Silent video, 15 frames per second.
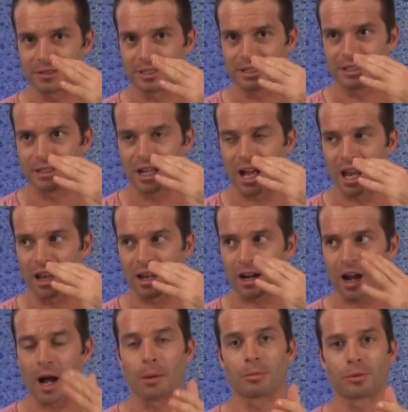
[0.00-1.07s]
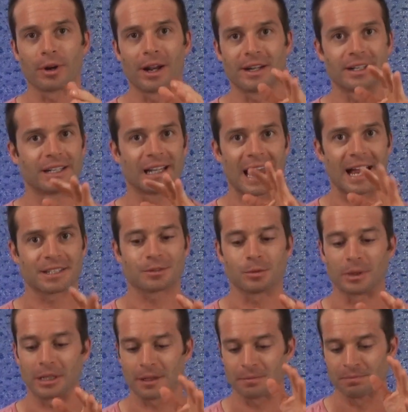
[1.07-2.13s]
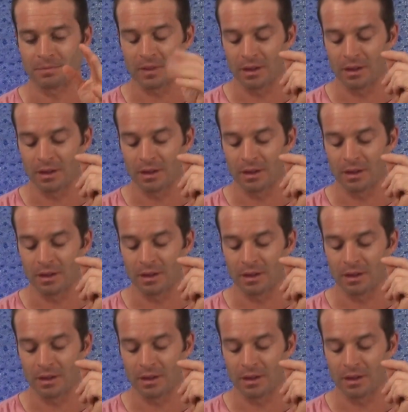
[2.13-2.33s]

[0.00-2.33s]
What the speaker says: it was La Cumbre I did last week.